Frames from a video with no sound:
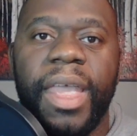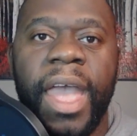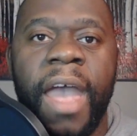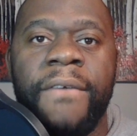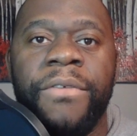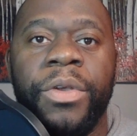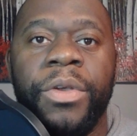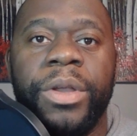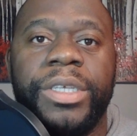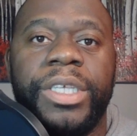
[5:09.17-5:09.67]

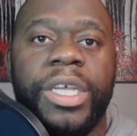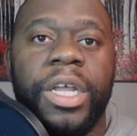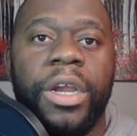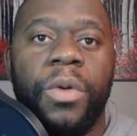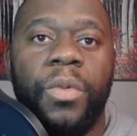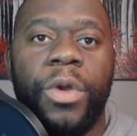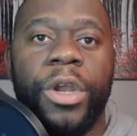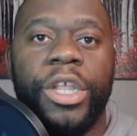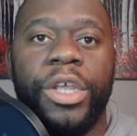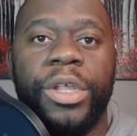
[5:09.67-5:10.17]
Have you
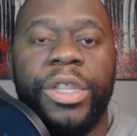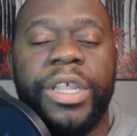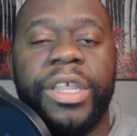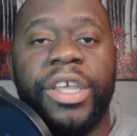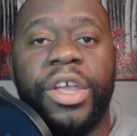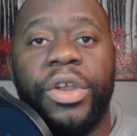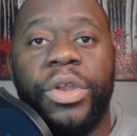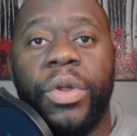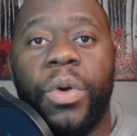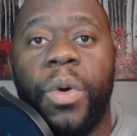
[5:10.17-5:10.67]
considered what
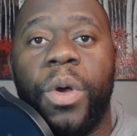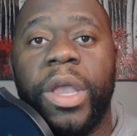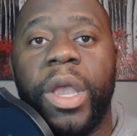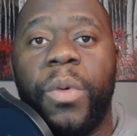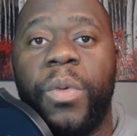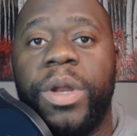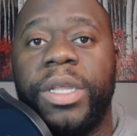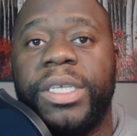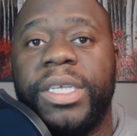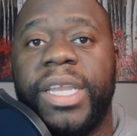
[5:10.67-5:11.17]
you're doing
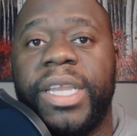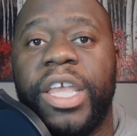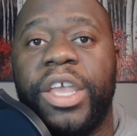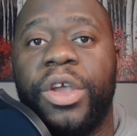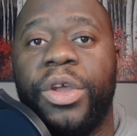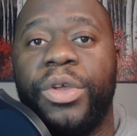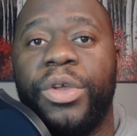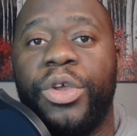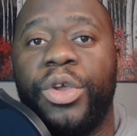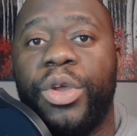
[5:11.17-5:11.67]
and what is it that
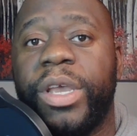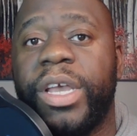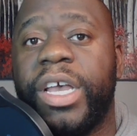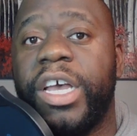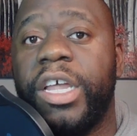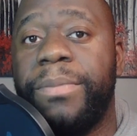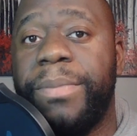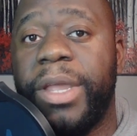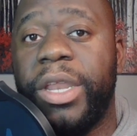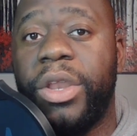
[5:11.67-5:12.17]
you
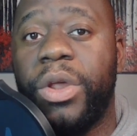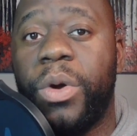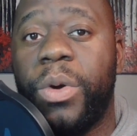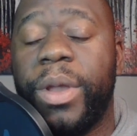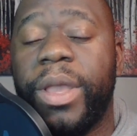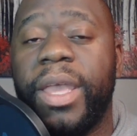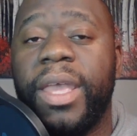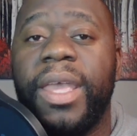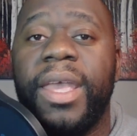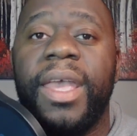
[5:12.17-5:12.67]
could be
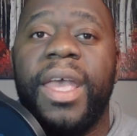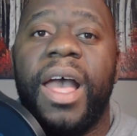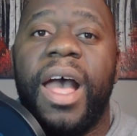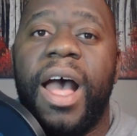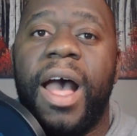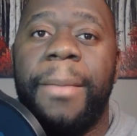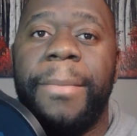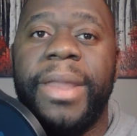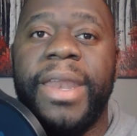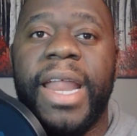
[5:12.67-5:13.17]
doing
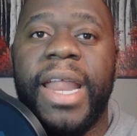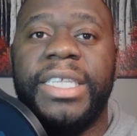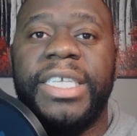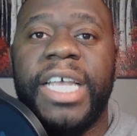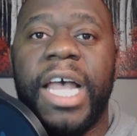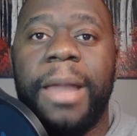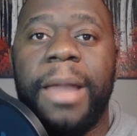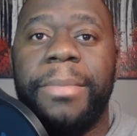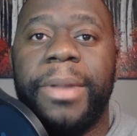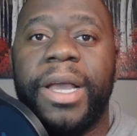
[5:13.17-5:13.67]
um, in that
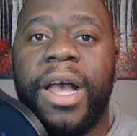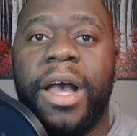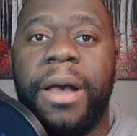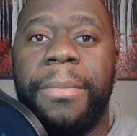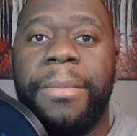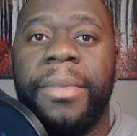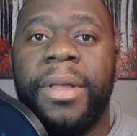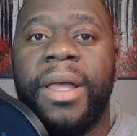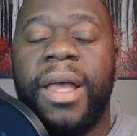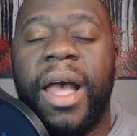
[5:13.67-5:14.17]
time to
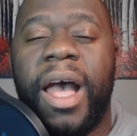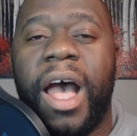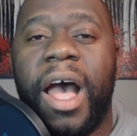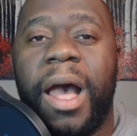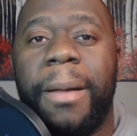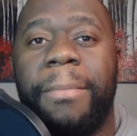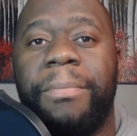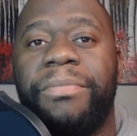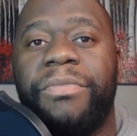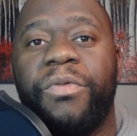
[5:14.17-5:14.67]
come?
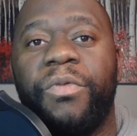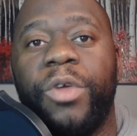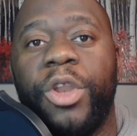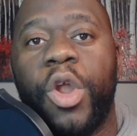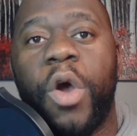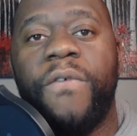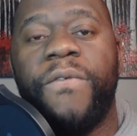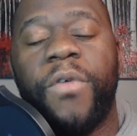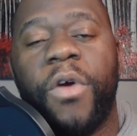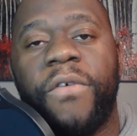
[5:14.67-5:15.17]
Um, we
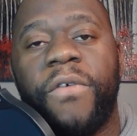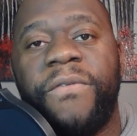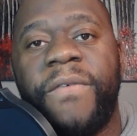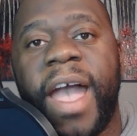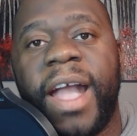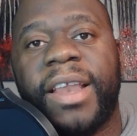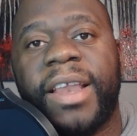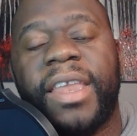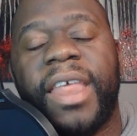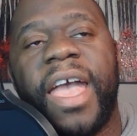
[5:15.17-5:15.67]
know for a
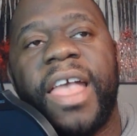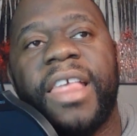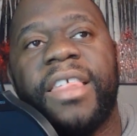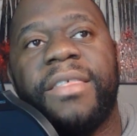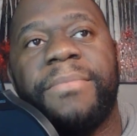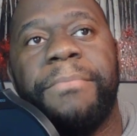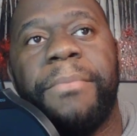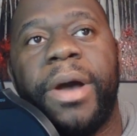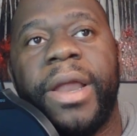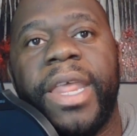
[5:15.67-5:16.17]
fact
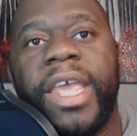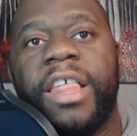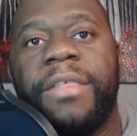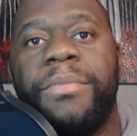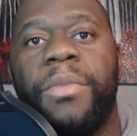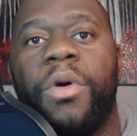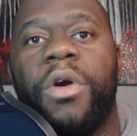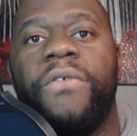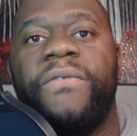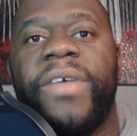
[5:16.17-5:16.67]
as money is
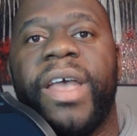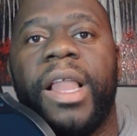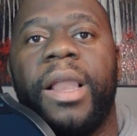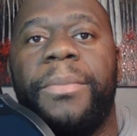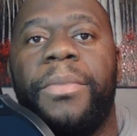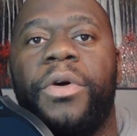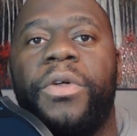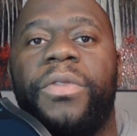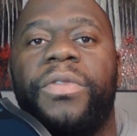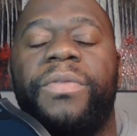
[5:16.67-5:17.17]
more
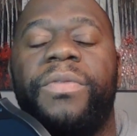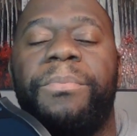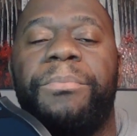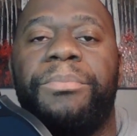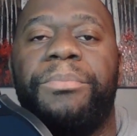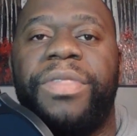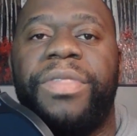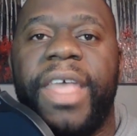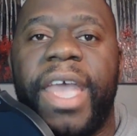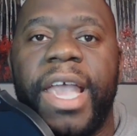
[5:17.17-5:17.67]
available,
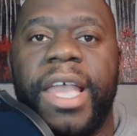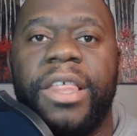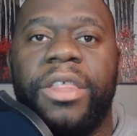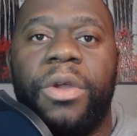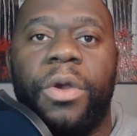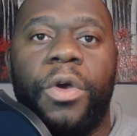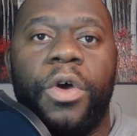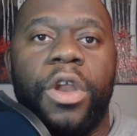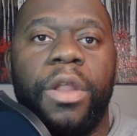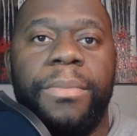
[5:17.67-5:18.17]
things
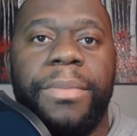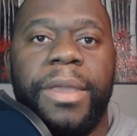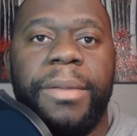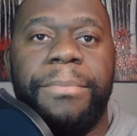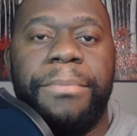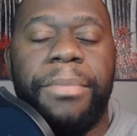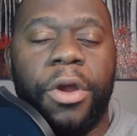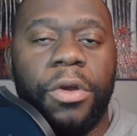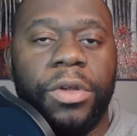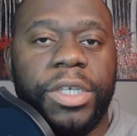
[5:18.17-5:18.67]
are going to be
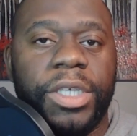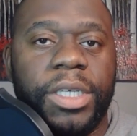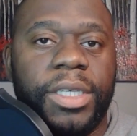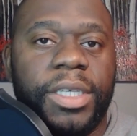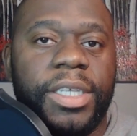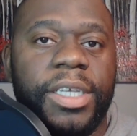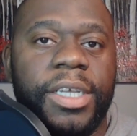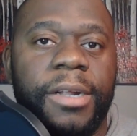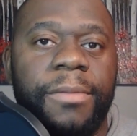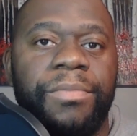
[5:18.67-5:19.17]

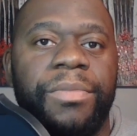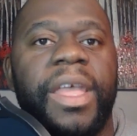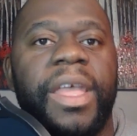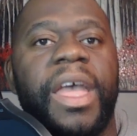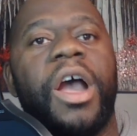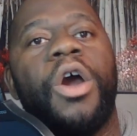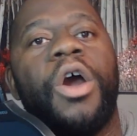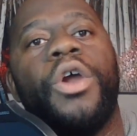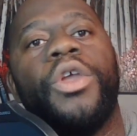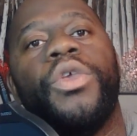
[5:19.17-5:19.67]
purchased.
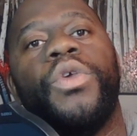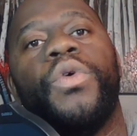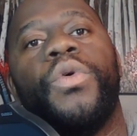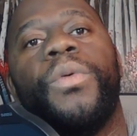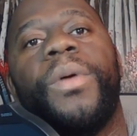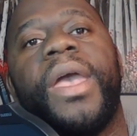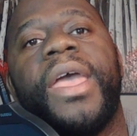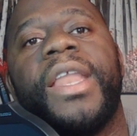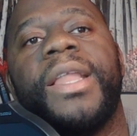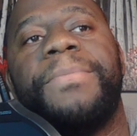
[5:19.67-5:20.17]
Are
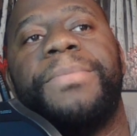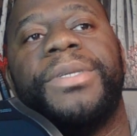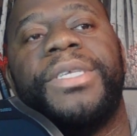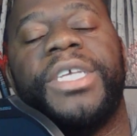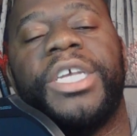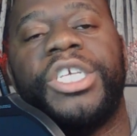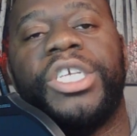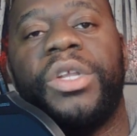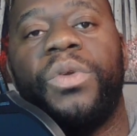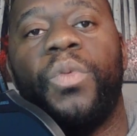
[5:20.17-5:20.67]
you in a
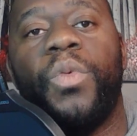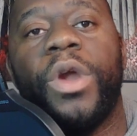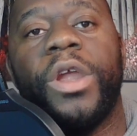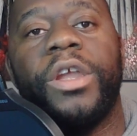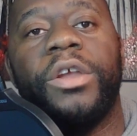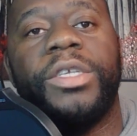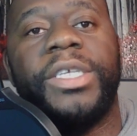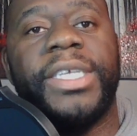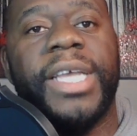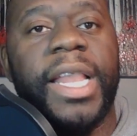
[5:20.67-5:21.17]
position where
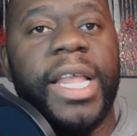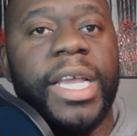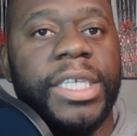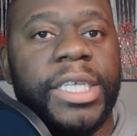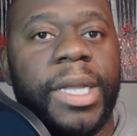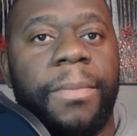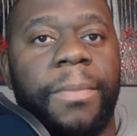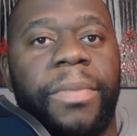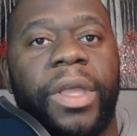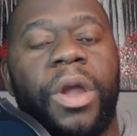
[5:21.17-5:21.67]
you're selling
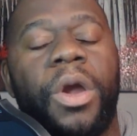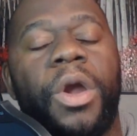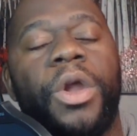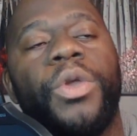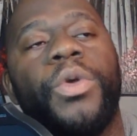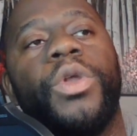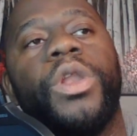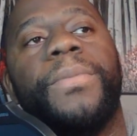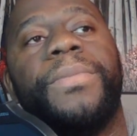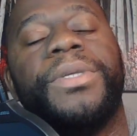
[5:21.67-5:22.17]
something? Are
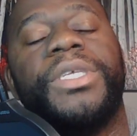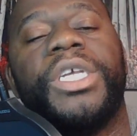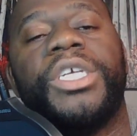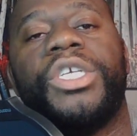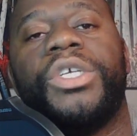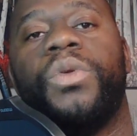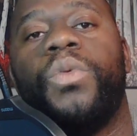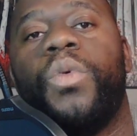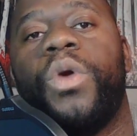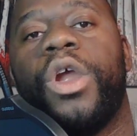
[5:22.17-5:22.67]
you in a
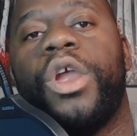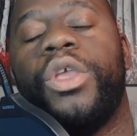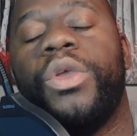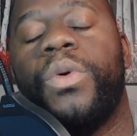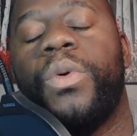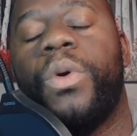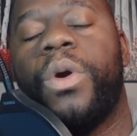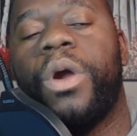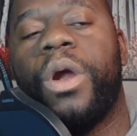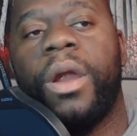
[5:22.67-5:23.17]
position where
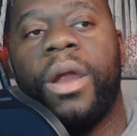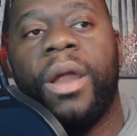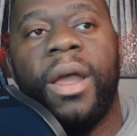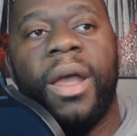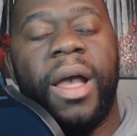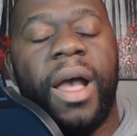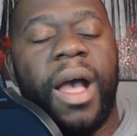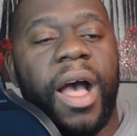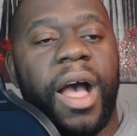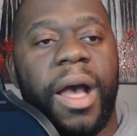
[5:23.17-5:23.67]
you are,
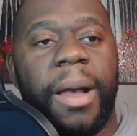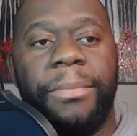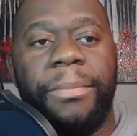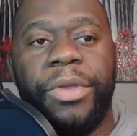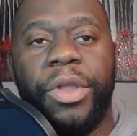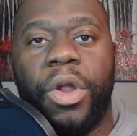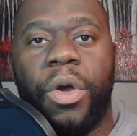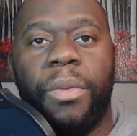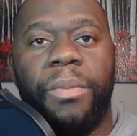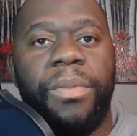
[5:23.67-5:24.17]
um,
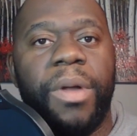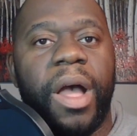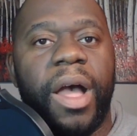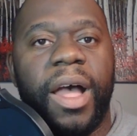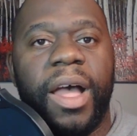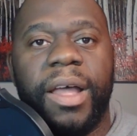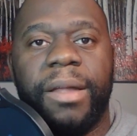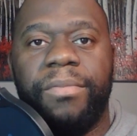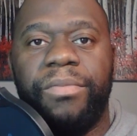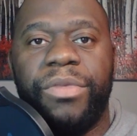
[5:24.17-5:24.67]
you know,
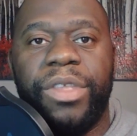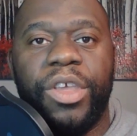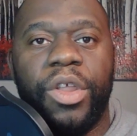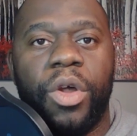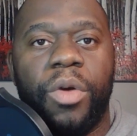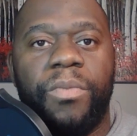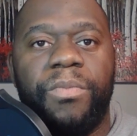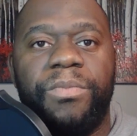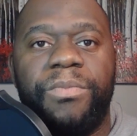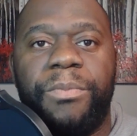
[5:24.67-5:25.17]
uh, you
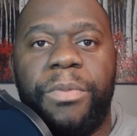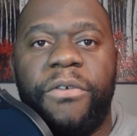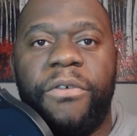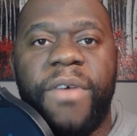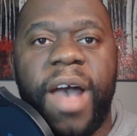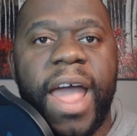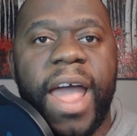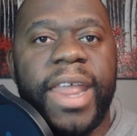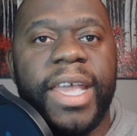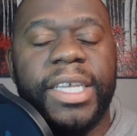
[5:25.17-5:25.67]
know,
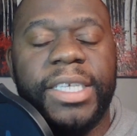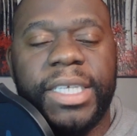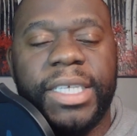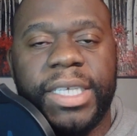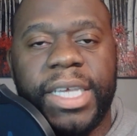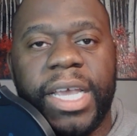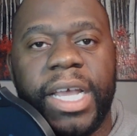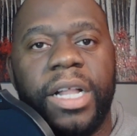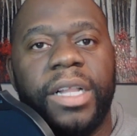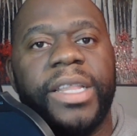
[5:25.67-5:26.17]
providing a
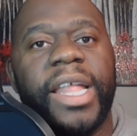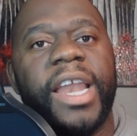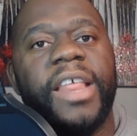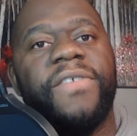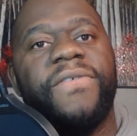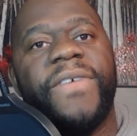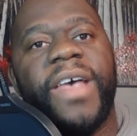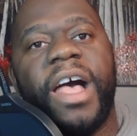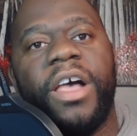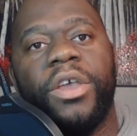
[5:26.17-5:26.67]
skill that
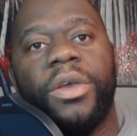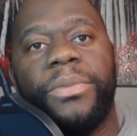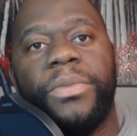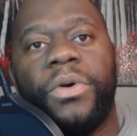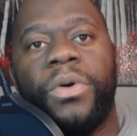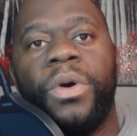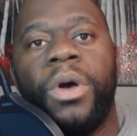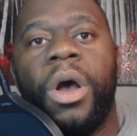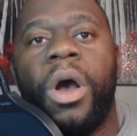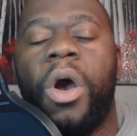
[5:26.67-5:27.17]
is
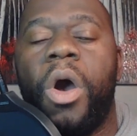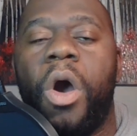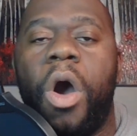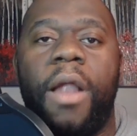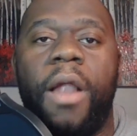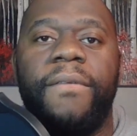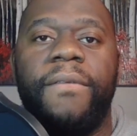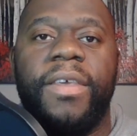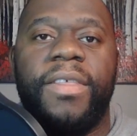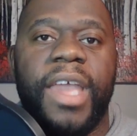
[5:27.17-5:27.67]
valuable?
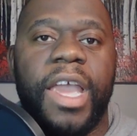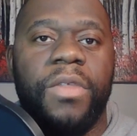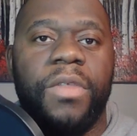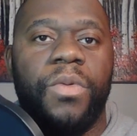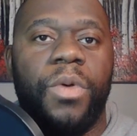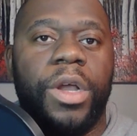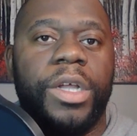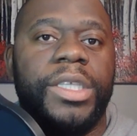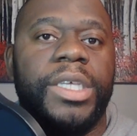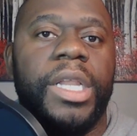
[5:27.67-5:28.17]
All these things
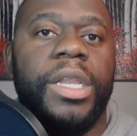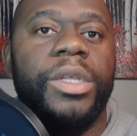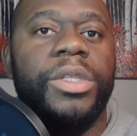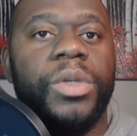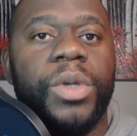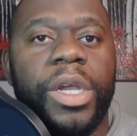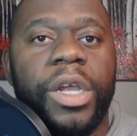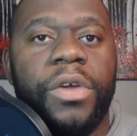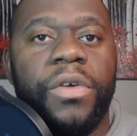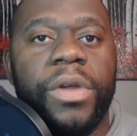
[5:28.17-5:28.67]
will continue
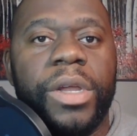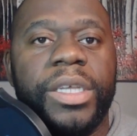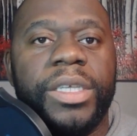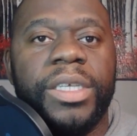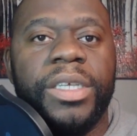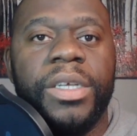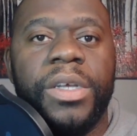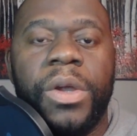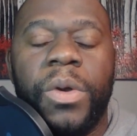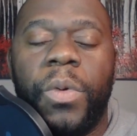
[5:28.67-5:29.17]
to
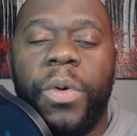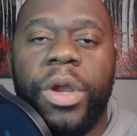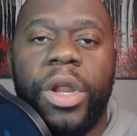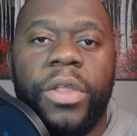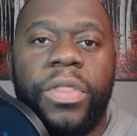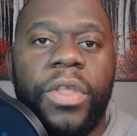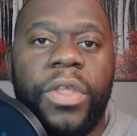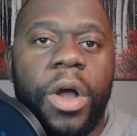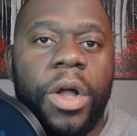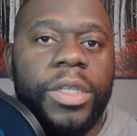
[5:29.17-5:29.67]
increase. What are
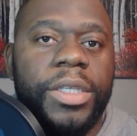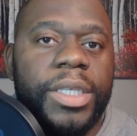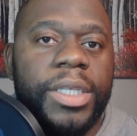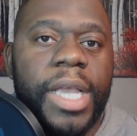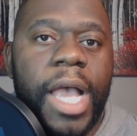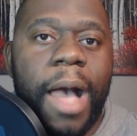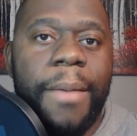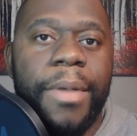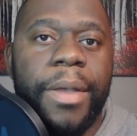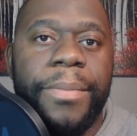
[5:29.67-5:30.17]
your thoughts?
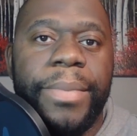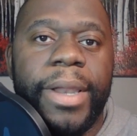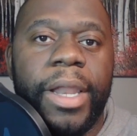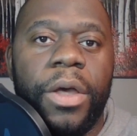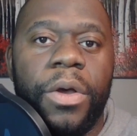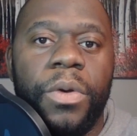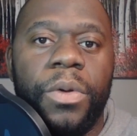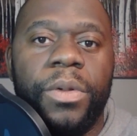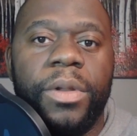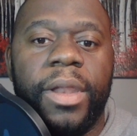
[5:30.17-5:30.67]
Comment
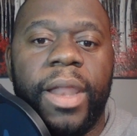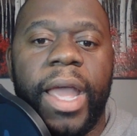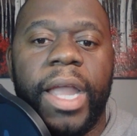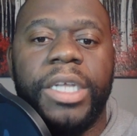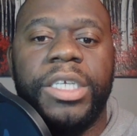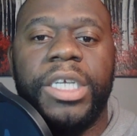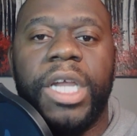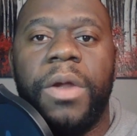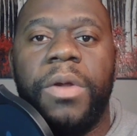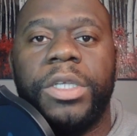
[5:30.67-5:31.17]
below,
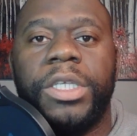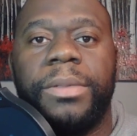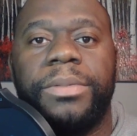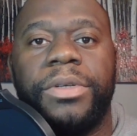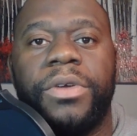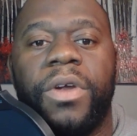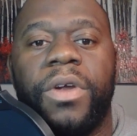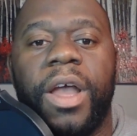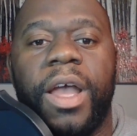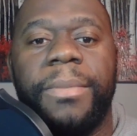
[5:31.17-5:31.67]
like, share, and
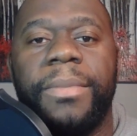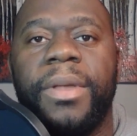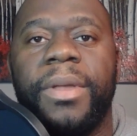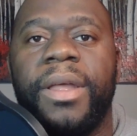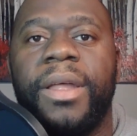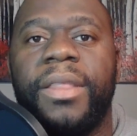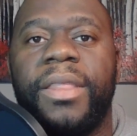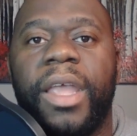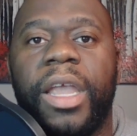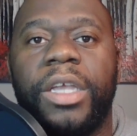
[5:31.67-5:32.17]
subscribe.
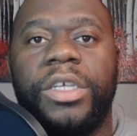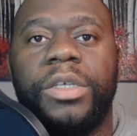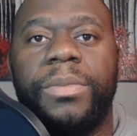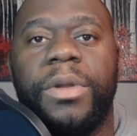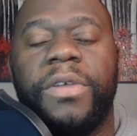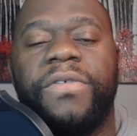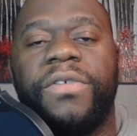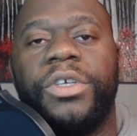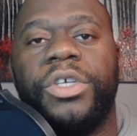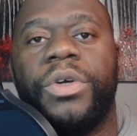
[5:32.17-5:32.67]
Thank you so
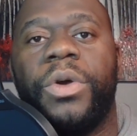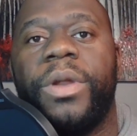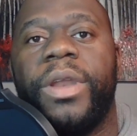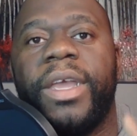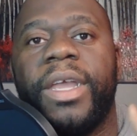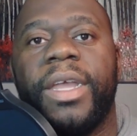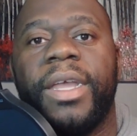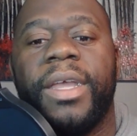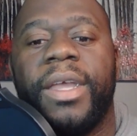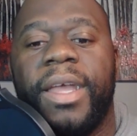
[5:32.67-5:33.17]
much for
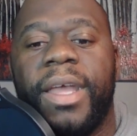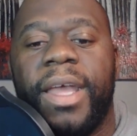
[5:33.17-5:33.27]
joining.